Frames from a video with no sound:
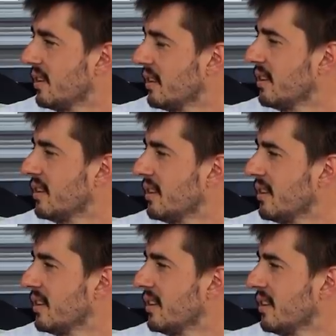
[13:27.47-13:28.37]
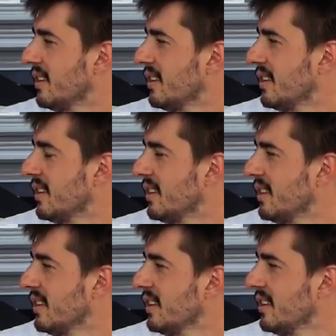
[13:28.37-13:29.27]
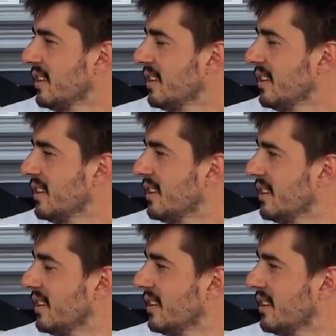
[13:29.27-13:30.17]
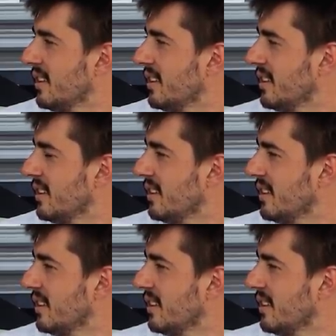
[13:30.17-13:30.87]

No words are spoken by the person on screen.